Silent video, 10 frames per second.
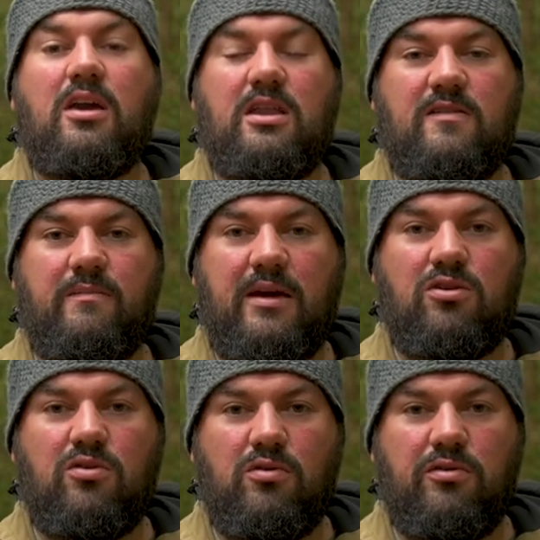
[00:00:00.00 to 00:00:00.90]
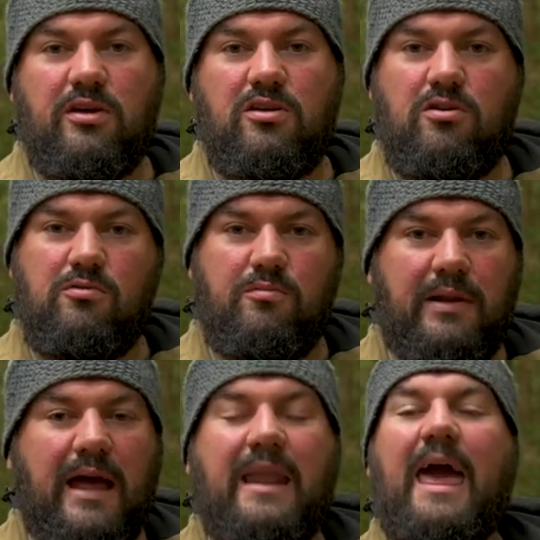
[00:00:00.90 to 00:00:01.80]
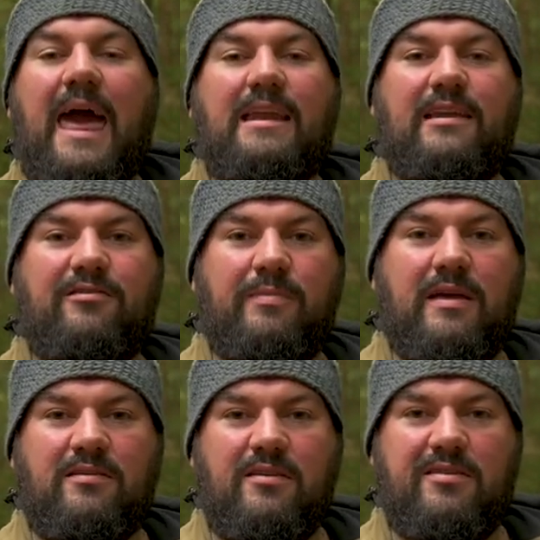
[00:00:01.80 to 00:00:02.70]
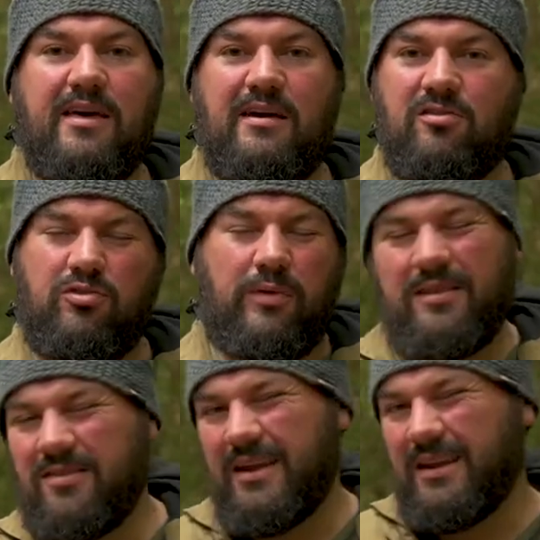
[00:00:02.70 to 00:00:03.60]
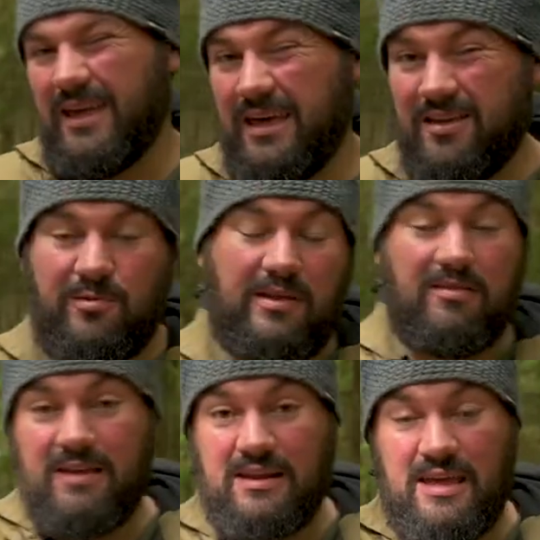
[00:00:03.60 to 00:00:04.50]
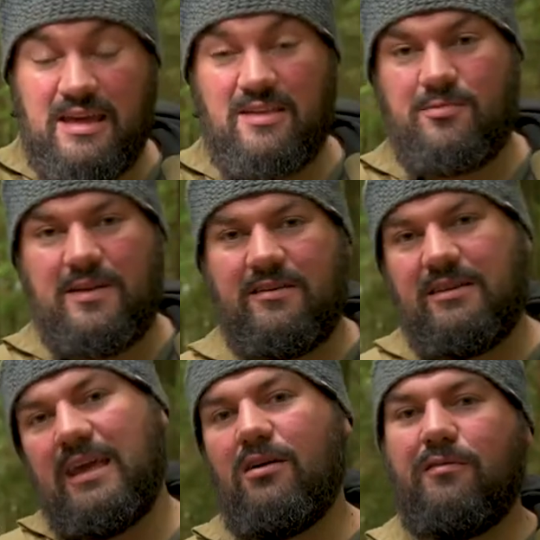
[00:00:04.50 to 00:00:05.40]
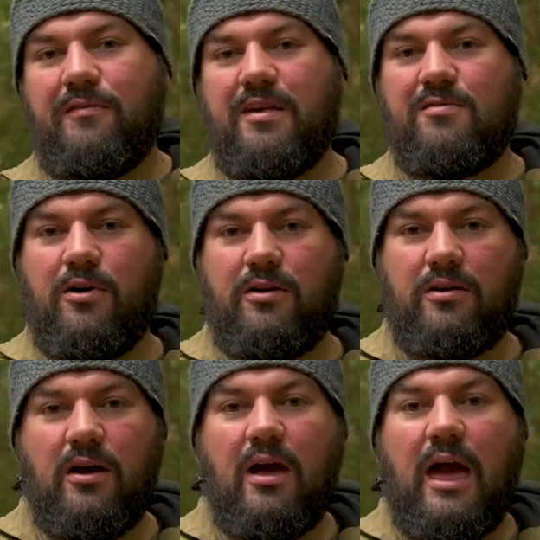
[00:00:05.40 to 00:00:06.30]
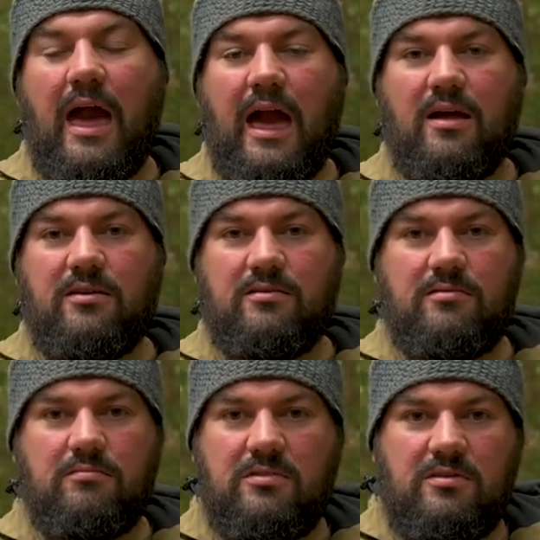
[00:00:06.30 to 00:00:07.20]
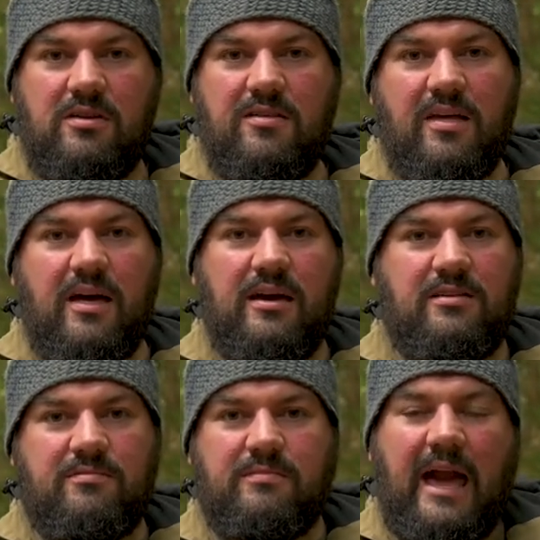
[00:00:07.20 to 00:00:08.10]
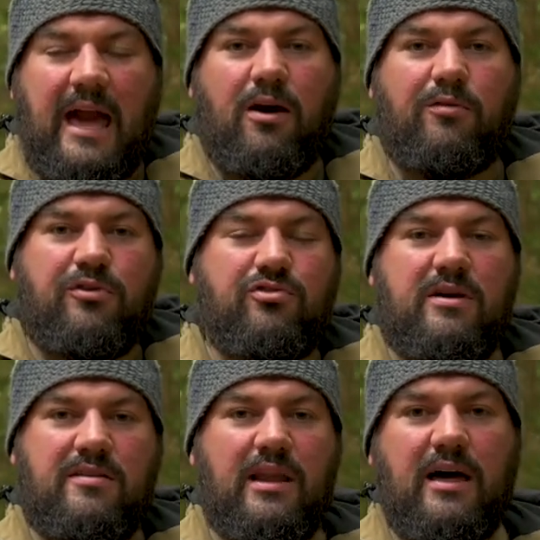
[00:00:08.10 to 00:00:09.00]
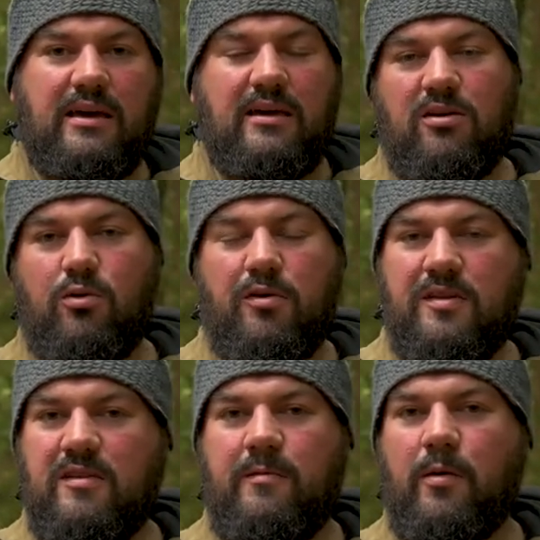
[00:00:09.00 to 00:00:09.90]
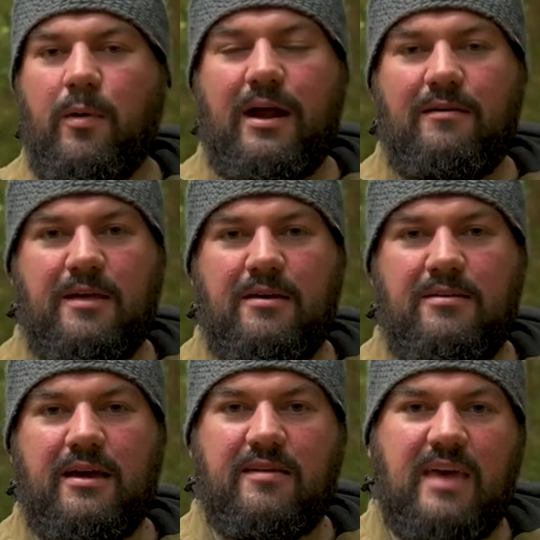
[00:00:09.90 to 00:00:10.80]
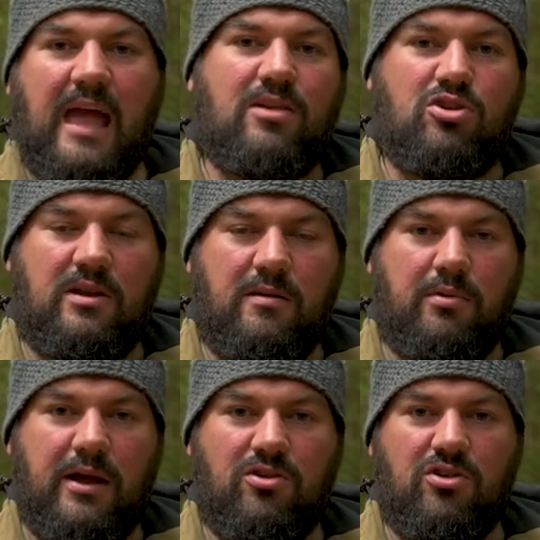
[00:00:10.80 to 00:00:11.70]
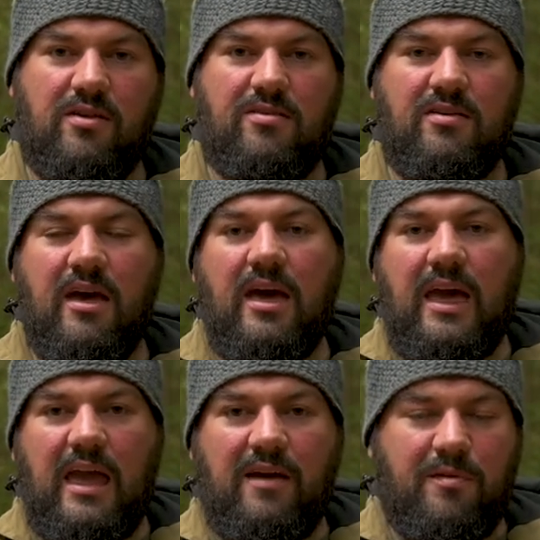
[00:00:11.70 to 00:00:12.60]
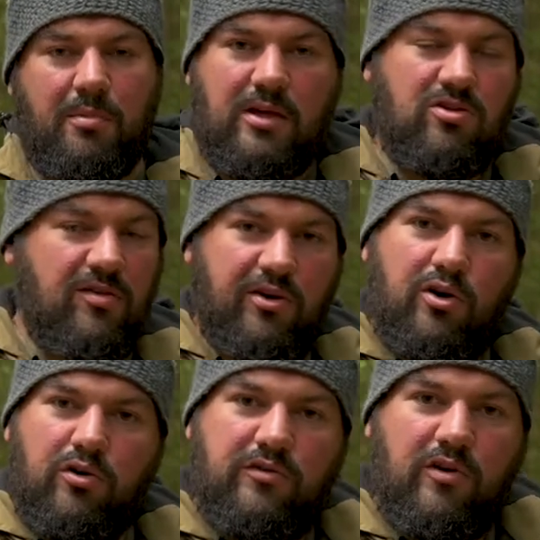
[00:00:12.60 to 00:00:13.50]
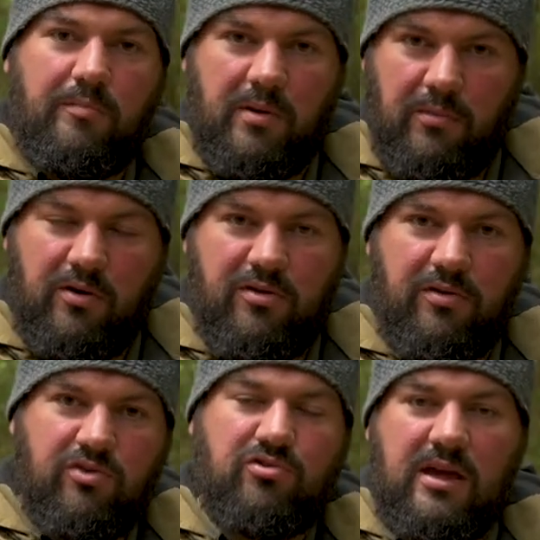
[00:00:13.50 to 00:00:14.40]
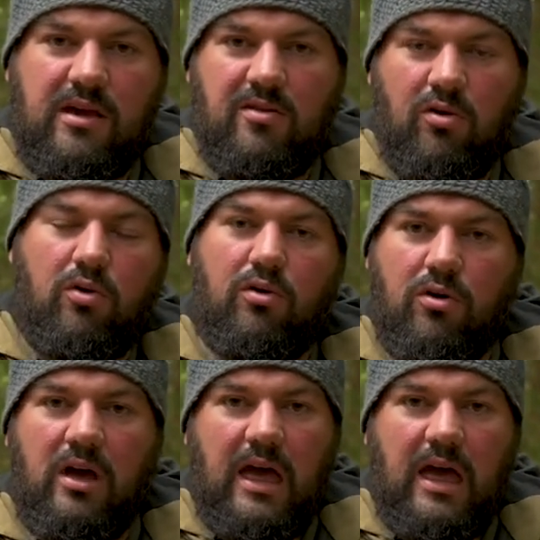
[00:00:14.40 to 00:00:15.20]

you need to make sure that you plan ahead a little bit and decide, do I need to stand here, do I need to stand here, do I need to kneel for this one, and decide how the tree is lying. You also need to be aware of things like tension in the branches. If the branches are caught up amongst other trees, or